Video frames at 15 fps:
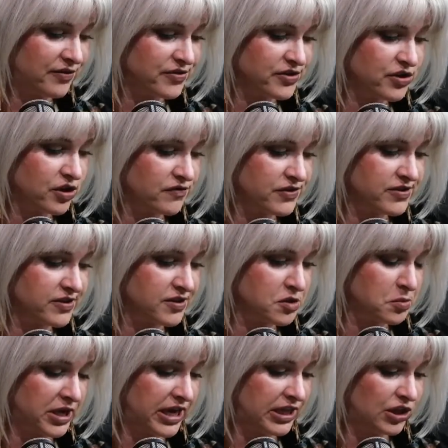services
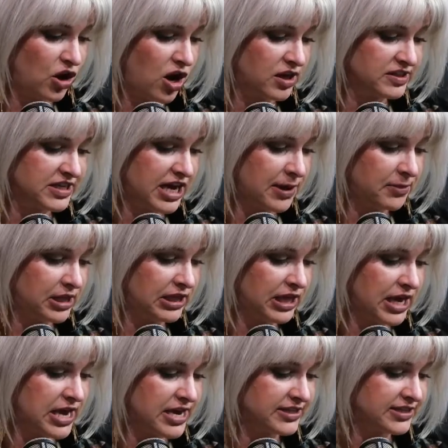by a longtime client